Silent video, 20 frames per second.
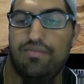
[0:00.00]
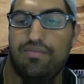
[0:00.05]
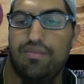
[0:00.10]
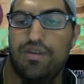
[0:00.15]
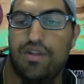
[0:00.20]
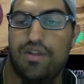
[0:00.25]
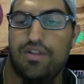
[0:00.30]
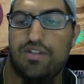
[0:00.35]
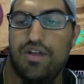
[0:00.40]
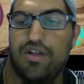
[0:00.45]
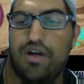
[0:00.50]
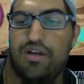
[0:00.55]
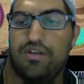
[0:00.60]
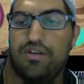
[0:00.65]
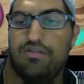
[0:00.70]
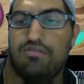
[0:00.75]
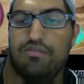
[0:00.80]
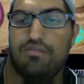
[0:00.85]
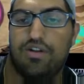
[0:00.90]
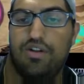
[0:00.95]
Let's not
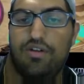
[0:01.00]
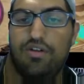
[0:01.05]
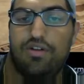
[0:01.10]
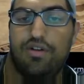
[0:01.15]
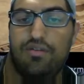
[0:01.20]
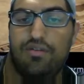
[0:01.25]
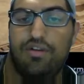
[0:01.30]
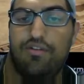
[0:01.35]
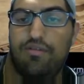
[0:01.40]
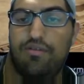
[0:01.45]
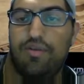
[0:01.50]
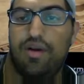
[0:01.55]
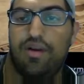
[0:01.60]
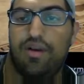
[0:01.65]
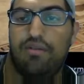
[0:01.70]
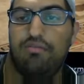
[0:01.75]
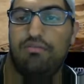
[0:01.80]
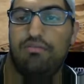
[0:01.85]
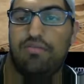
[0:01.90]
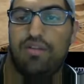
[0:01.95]
clear it, never mind.
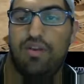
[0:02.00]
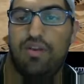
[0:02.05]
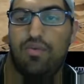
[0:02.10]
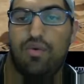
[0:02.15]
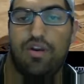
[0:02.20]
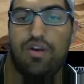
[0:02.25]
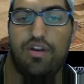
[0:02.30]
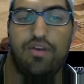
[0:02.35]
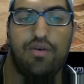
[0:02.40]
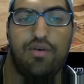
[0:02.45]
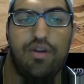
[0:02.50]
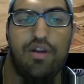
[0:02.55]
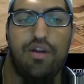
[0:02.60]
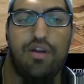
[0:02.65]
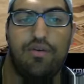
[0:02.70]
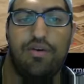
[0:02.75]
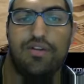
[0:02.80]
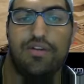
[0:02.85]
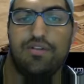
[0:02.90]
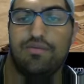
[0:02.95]
Didn't want to do it
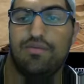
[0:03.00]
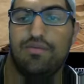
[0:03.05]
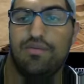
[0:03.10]
anyways.